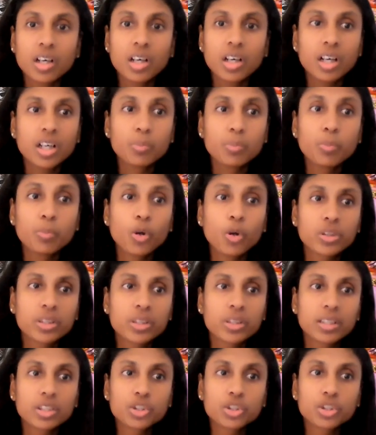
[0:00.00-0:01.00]
Both.
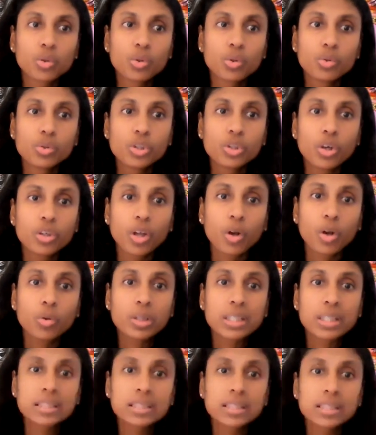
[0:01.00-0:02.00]
Sulu, your
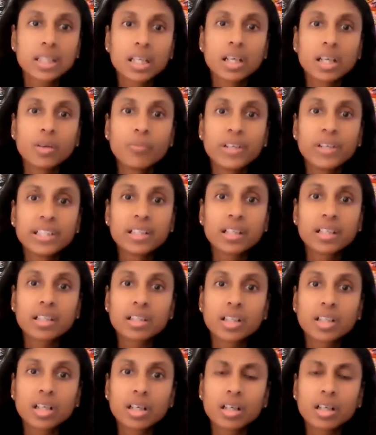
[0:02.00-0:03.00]
doubt is whether
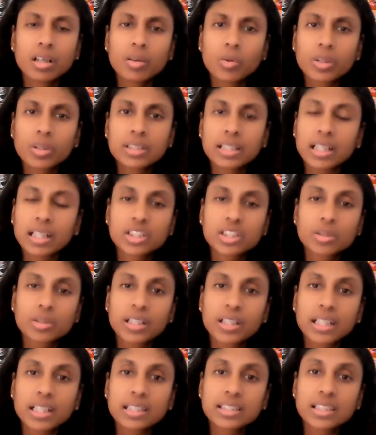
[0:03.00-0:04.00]
what
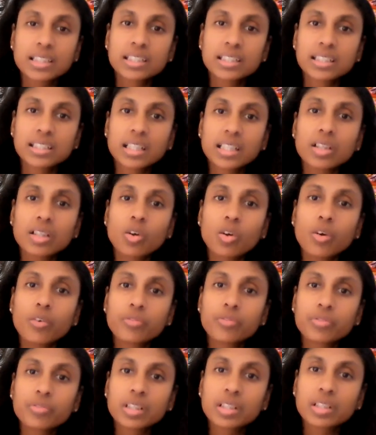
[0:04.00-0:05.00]
Narasimha, that is the desire
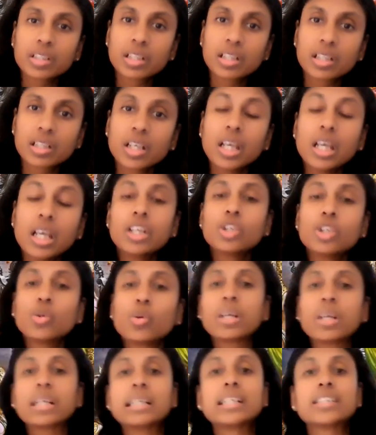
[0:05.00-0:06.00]
of
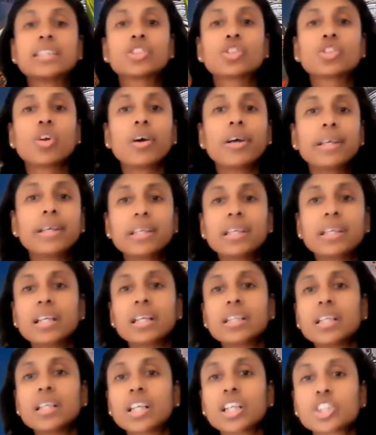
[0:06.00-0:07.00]
to destroy
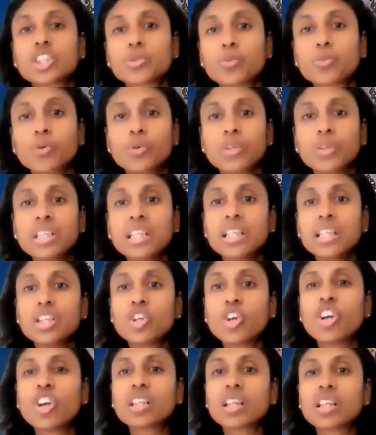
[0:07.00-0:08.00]
Hiranyakashipu, he
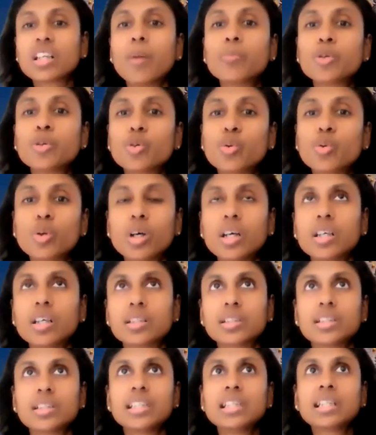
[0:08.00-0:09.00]
need not come to
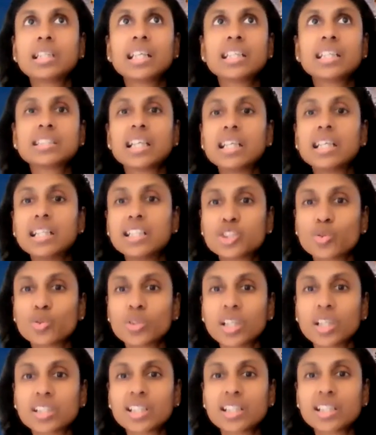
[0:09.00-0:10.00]
earth. He can send his
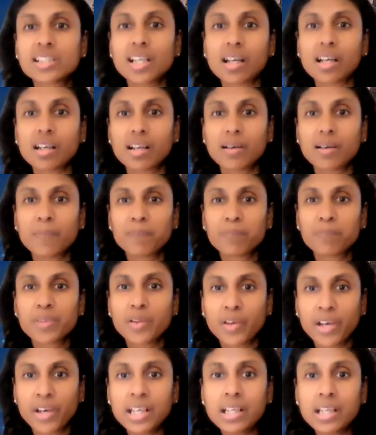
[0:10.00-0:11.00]
Sudarshan Chakra,
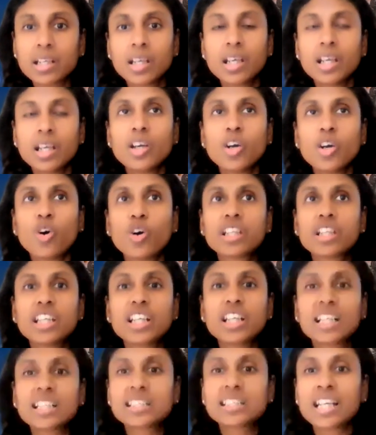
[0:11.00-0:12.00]
right? Or
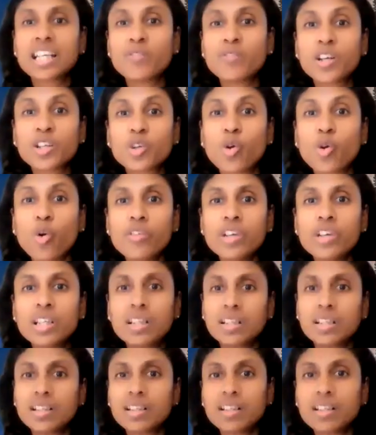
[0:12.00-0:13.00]
he can send one
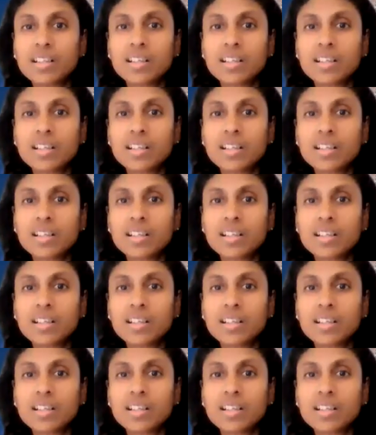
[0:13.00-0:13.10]
COVID,